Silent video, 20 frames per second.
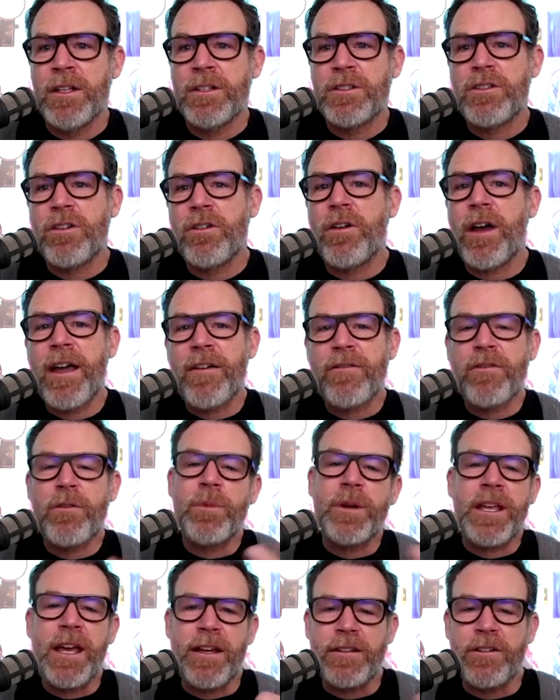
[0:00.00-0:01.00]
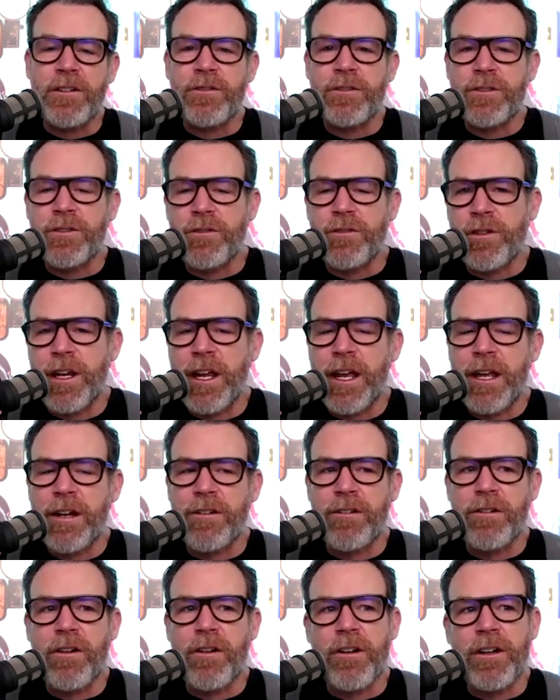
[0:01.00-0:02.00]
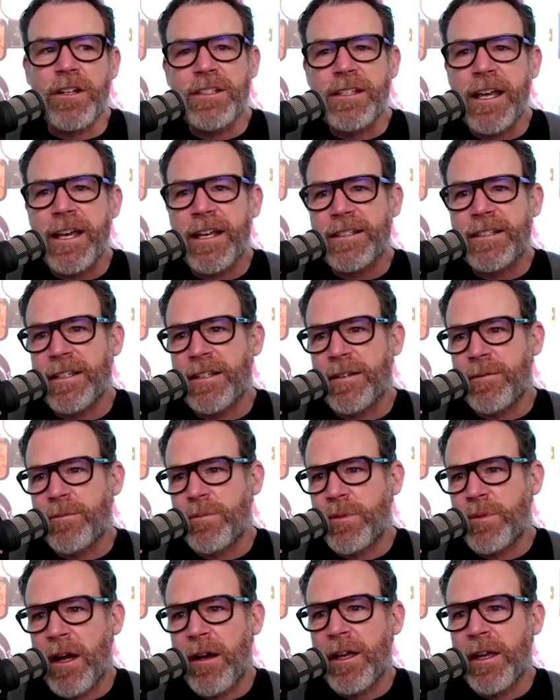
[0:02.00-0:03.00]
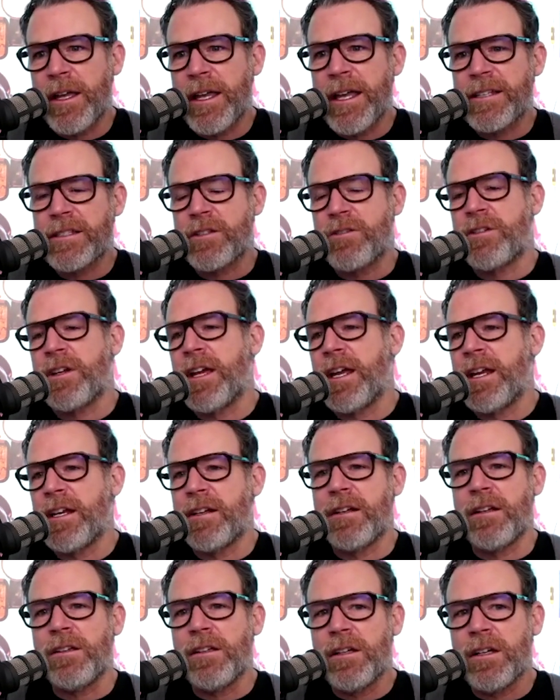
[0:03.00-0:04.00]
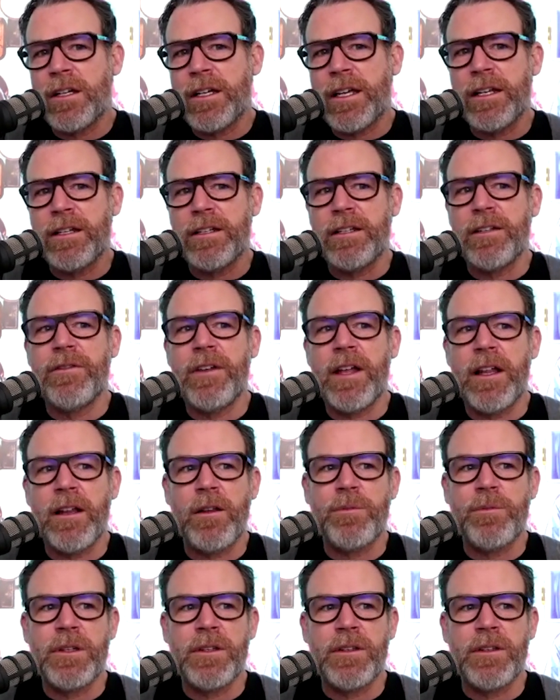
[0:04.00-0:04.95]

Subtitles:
So everybody out there is a creator, an artist probably has created a look and developed